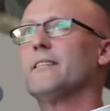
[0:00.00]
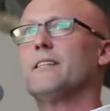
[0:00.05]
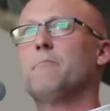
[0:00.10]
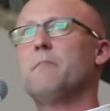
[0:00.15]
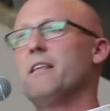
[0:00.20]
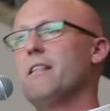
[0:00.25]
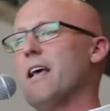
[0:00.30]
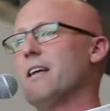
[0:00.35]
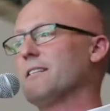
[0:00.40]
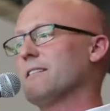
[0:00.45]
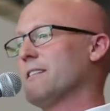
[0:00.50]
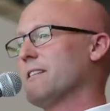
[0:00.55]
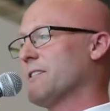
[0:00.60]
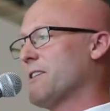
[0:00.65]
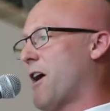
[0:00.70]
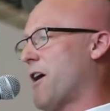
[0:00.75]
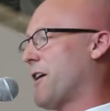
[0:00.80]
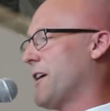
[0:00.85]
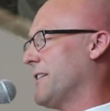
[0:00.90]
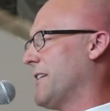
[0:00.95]
To me, that's
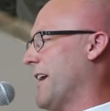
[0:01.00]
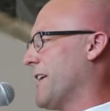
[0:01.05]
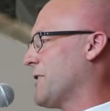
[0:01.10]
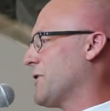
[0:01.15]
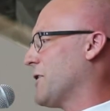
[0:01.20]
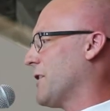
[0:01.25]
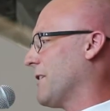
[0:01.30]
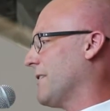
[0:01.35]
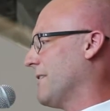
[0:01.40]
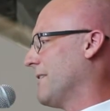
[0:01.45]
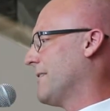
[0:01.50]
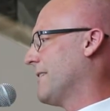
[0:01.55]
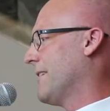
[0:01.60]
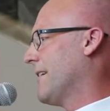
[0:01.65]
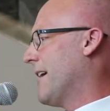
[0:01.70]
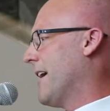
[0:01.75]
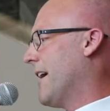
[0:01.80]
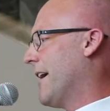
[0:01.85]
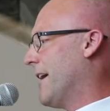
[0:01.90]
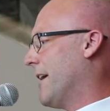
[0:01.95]
this architecture.
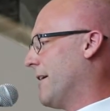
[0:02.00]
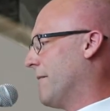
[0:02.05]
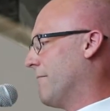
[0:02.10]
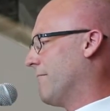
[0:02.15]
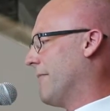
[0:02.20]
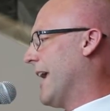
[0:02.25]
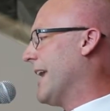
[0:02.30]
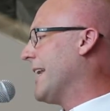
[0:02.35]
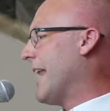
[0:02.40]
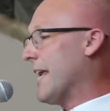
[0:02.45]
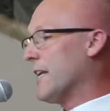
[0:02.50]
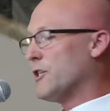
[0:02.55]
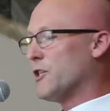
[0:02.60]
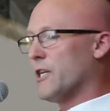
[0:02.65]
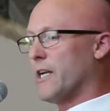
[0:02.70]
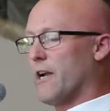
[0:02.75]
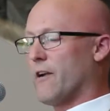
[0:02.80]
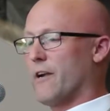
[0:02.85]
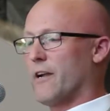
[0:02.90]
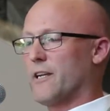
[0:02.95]
Um, and
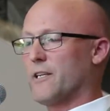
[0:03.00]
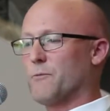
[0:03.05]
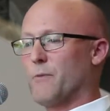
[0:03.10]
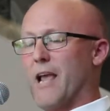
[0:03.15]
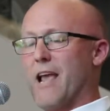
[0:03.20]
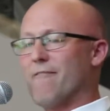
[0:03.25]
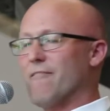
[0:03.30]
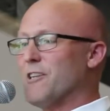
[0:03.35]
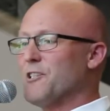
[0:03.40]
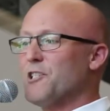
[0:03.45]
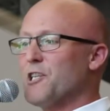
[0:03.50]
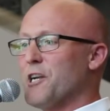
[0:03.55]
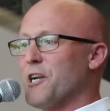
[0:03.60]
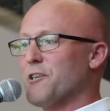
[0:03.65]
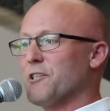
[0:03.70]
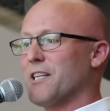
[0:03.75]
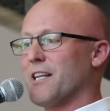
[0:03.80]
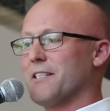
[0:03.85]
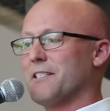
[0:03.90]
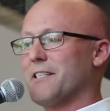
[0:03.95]
engineering, because we have
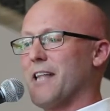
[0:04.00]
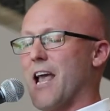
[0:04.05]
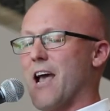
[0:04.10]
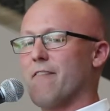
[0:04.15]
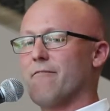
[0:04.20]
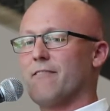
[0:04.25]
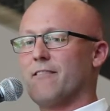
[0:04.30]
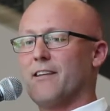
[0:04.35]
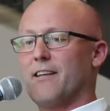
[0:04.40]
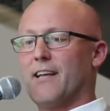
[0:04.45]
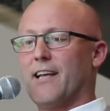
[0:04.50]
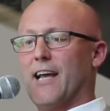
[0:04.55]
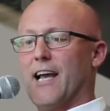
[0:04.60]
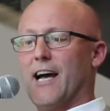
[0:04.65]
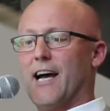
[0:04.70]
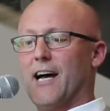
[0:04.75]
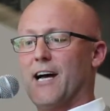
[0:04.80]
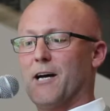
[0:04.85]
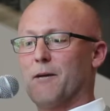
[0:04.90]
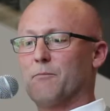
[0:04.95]
engineers on staff.
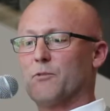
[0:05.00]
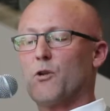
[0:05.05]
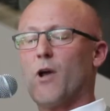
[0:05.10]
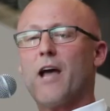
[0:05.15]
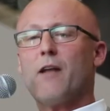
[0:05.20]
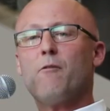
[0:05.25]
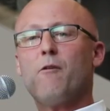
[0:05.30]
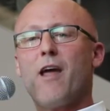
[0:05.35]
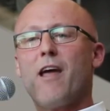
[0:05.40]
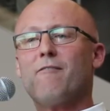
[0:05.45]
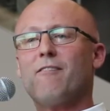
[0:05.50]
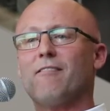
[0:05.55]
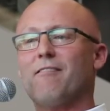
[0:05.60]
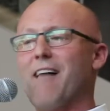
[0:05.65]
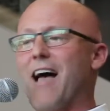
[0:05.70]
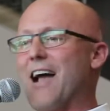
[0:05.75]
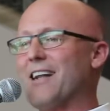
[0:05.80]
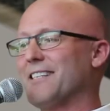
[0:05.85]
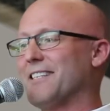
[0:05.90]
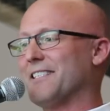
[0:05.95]
Um, so I don't have
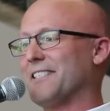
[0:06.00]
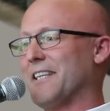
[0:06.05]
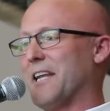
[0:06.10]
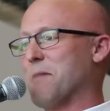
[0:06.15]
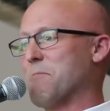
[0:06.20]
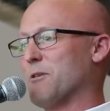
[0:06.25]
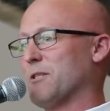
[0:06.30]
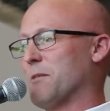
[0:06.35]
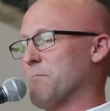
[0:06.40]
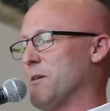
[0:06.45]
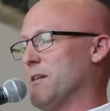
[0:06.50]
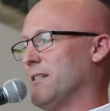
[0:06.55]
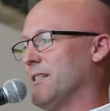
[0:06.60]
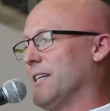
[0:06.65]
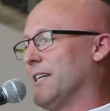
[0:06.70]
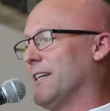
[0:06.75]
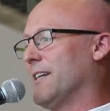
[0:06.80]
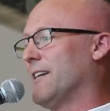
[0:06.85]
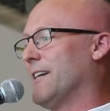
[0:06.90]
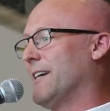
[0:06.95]
a lot to say about the
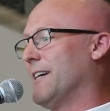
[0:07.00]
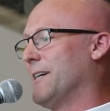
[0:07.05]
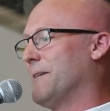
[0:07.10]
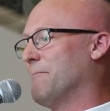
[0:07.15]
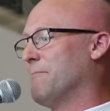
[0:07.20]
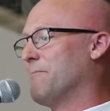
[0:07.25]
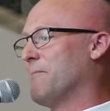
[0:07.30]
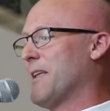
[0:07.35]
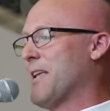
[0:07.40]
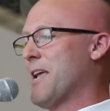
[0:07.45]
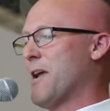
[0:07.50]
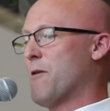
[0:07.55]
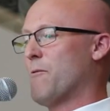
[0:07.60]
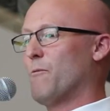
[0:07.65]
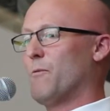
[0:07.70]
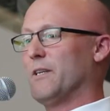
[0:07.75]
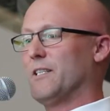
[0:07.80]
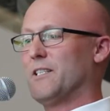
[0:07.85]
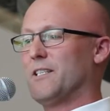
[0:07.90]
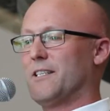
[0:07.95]
building.
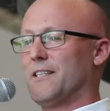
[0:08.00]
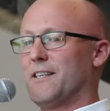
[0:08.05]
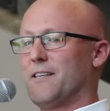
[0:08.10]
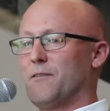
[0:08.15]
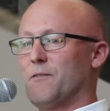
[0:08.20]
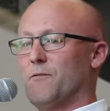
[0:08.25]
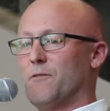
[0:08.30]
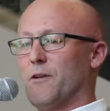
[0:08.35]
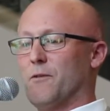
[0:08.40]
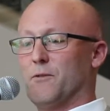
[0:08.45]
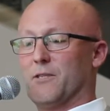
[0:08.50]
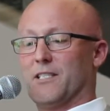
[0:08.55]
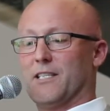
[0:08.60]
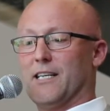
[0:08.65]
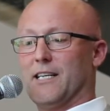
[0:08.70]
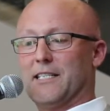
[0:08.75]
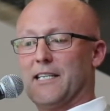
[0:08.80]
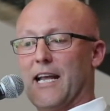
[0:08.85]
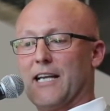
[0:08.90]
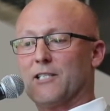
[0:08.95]
Um, it was
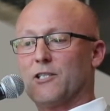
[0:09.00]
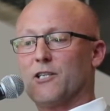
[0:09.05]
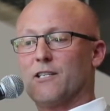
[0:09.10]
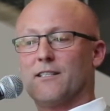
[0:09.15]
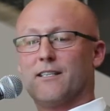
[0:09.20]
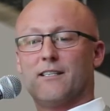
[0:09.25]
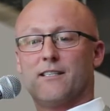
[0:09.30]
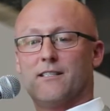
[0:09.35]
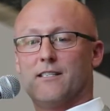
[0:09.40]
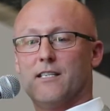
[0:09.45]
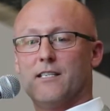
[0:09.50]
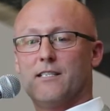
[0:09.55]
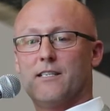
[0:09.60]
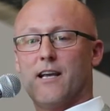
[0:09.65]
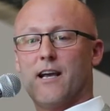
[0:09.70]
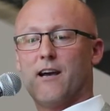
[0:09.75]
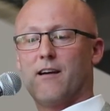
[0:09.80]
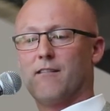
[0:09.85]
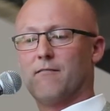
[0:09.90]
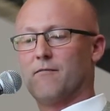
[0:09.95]
the attention to
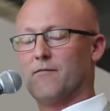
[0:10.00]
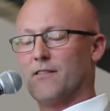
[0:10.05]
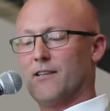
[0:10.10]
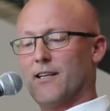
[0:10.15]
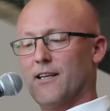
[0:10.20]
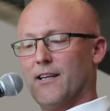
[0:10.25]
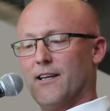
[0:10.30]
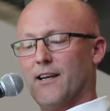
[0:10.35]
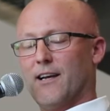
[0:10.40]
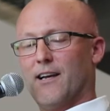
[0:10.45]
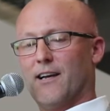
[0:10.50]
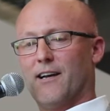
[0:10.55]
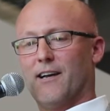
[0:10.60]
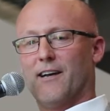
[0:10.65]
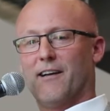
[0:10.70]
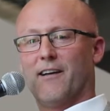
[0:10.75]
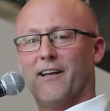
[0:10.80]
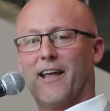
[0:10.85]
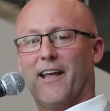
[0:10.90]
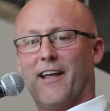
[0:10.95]
detail.
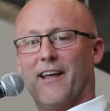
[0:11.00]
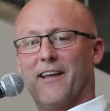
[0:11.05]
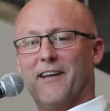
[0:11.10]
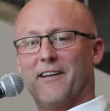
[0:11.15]
Uh,